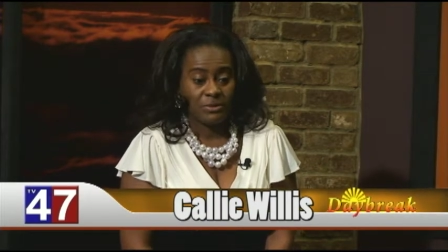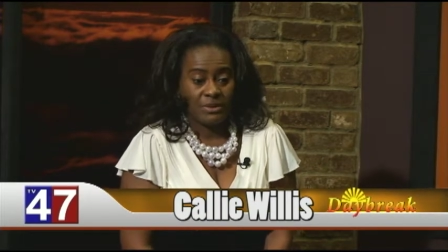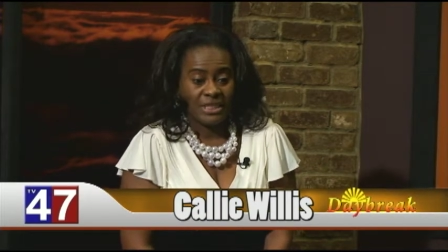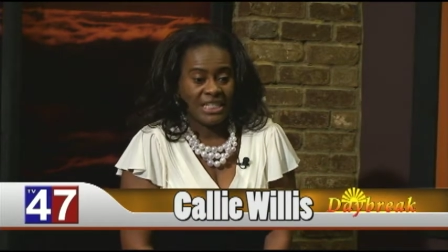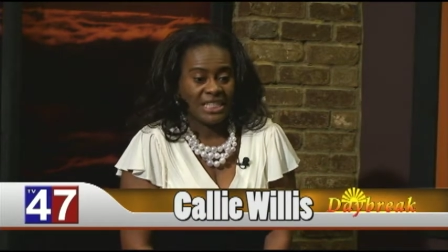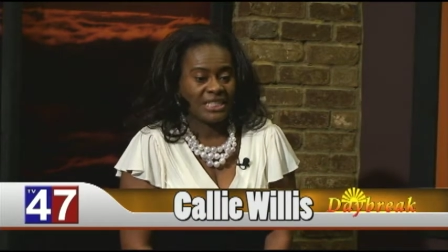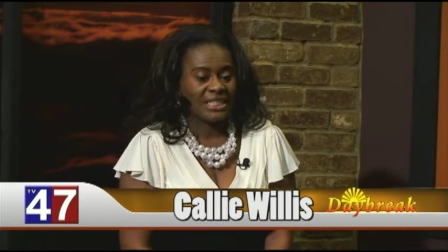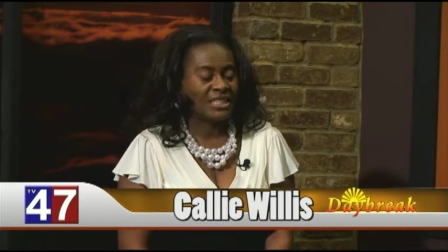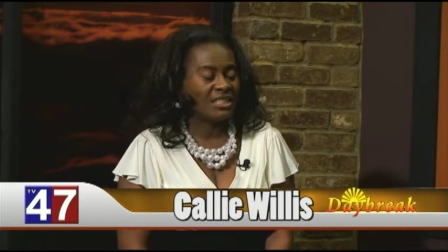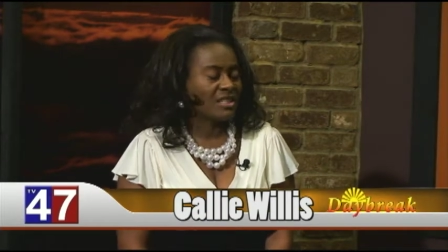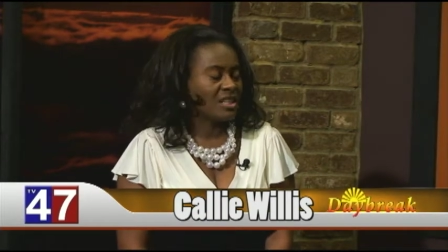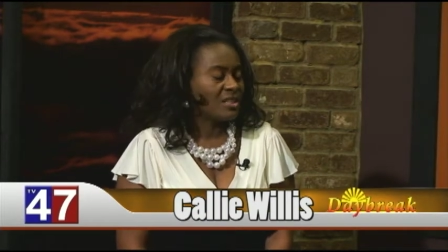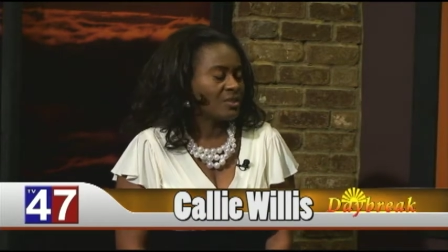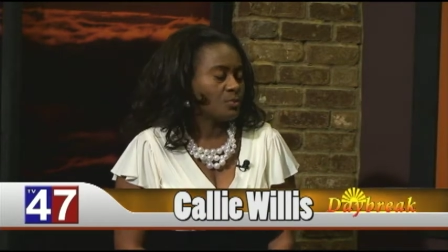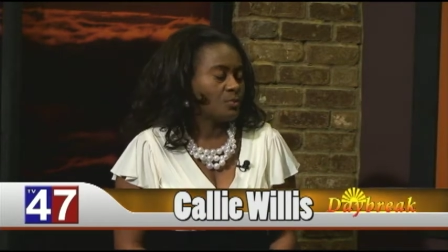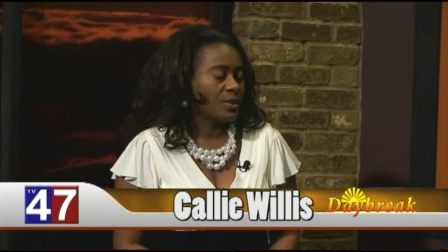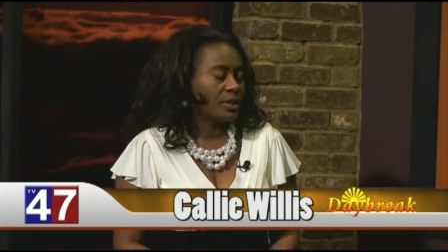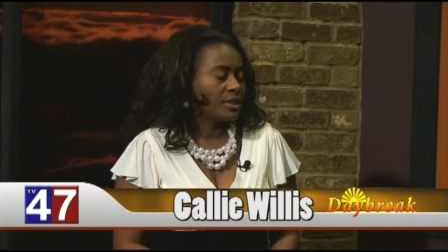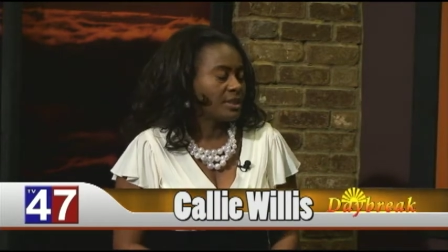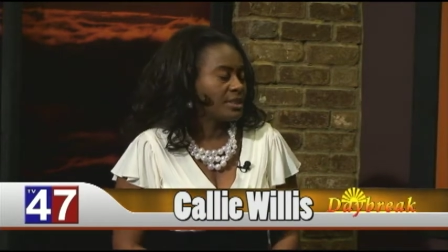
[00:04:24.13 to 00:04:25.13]
as, as
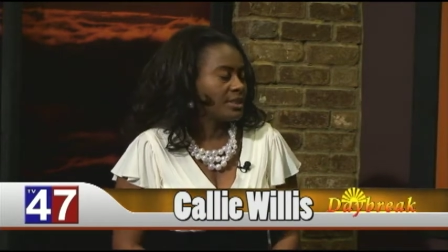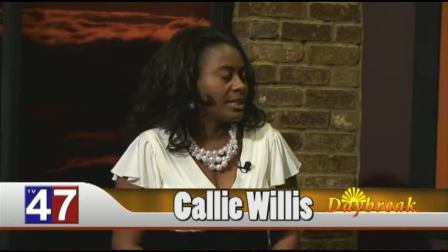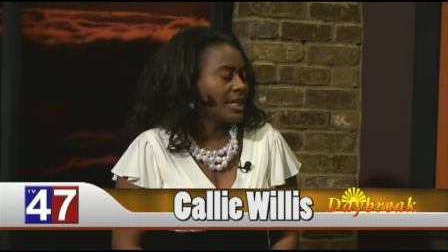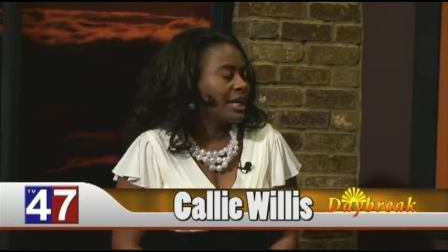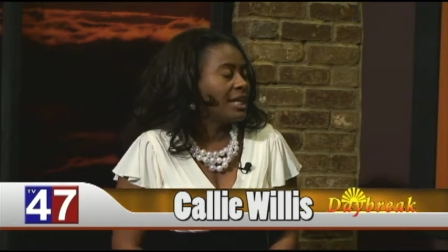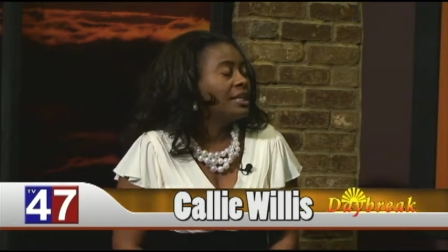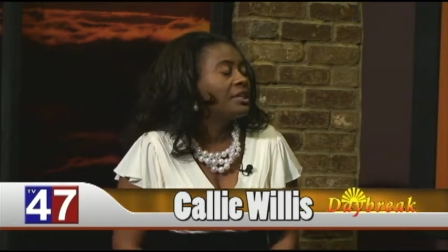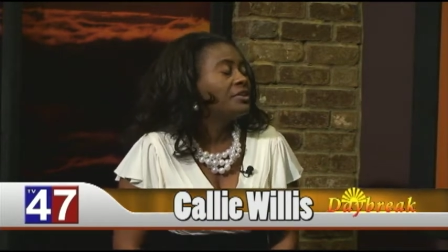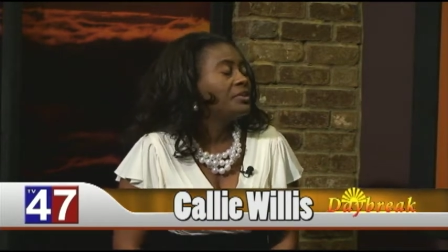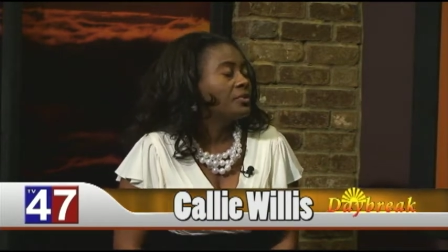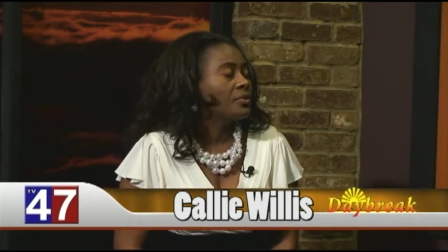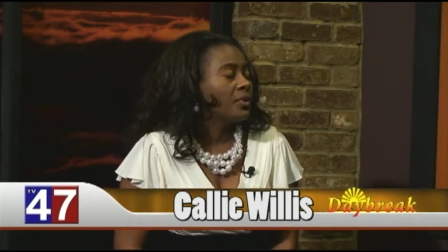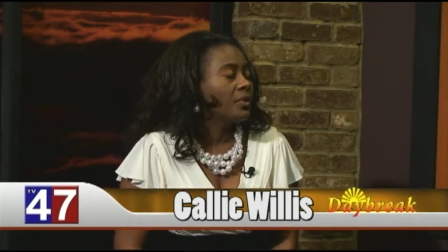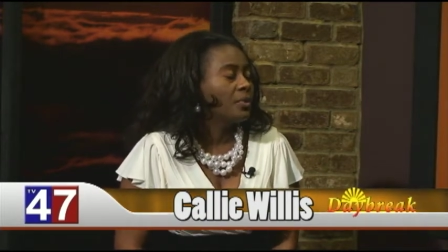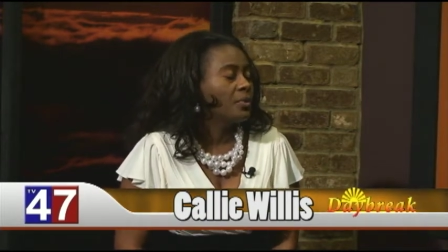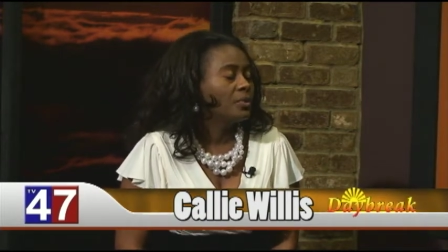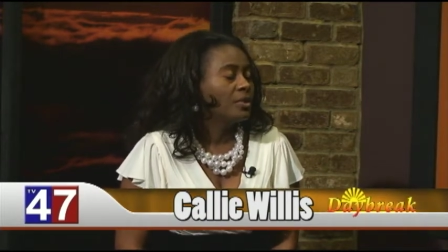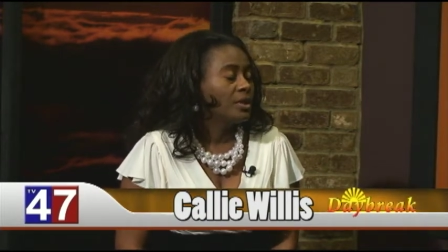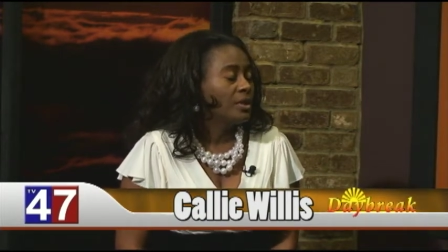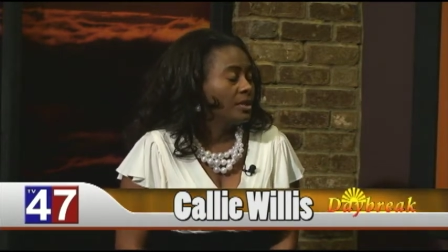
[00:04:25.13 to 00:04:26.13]
well as the 80 year
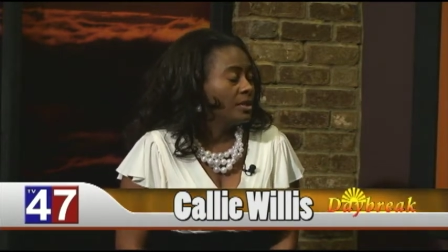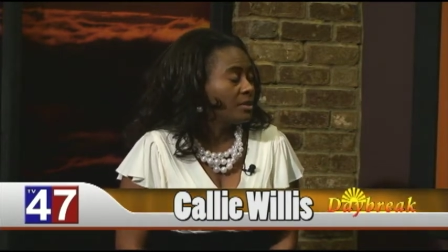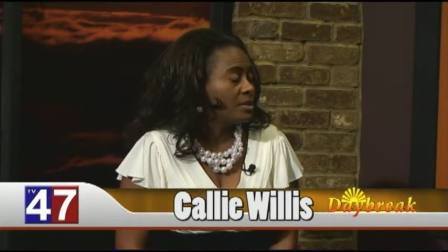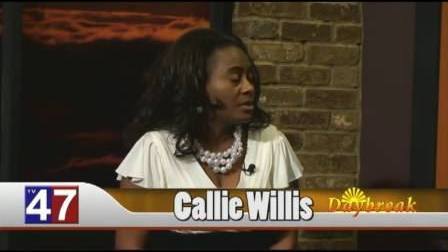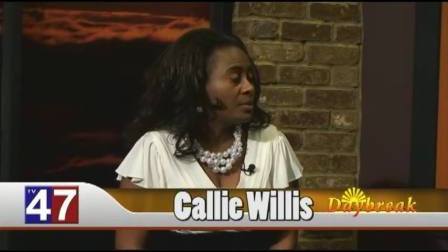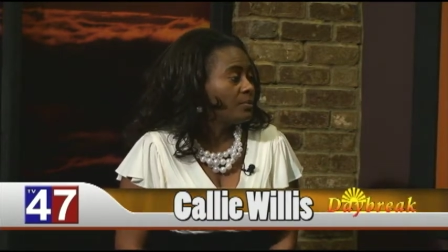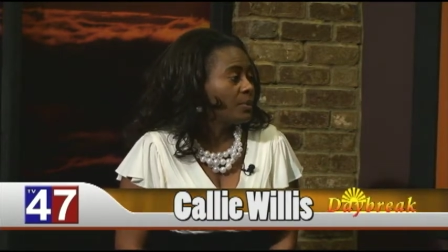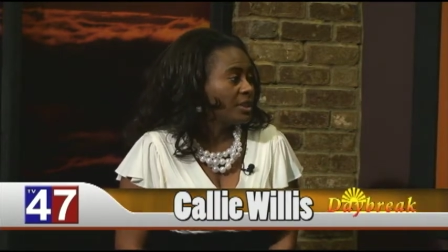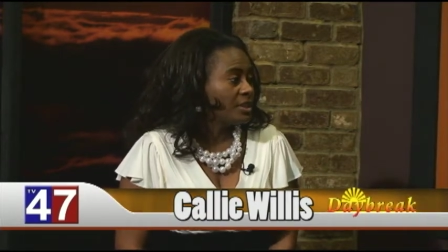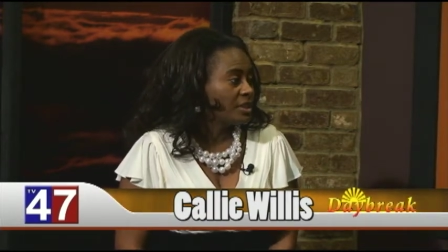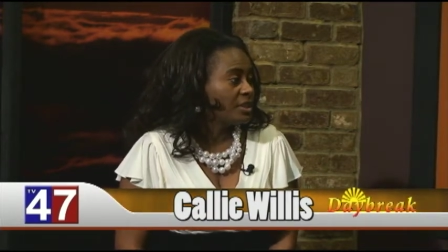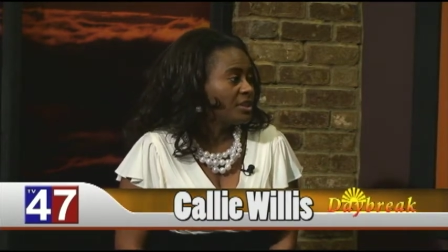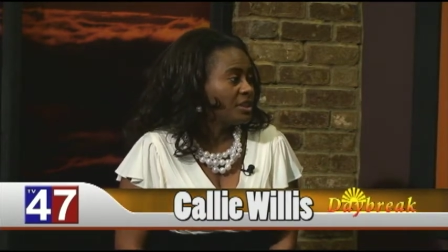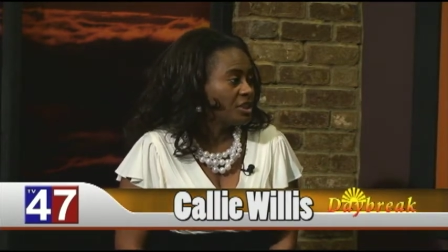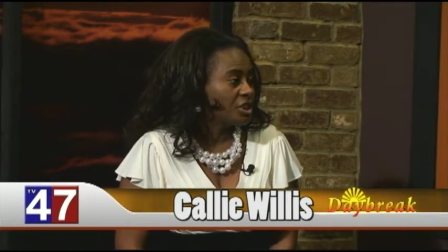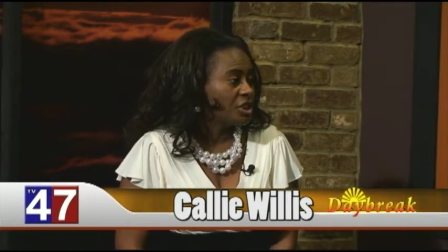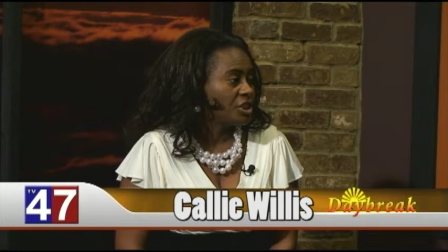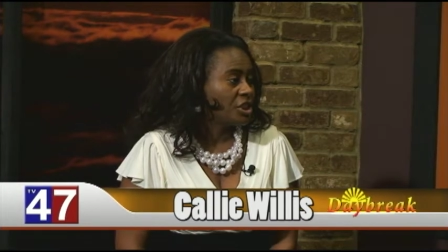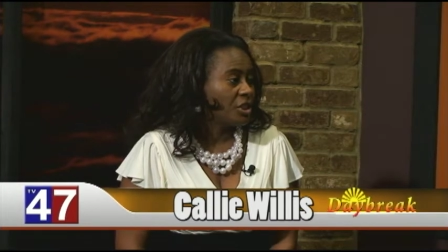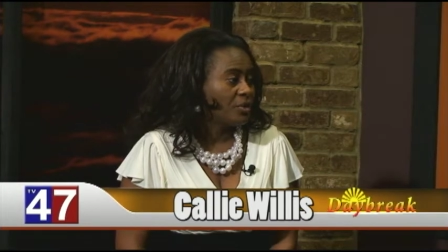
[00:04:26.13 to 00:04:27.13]
old to watch
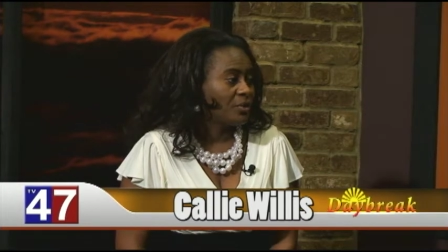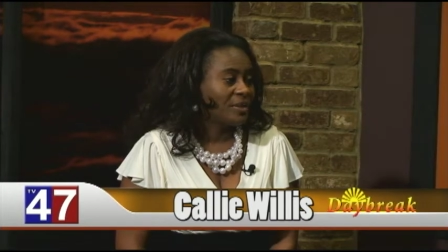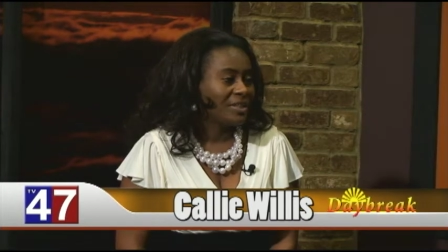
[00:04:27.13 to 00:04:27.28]
this show.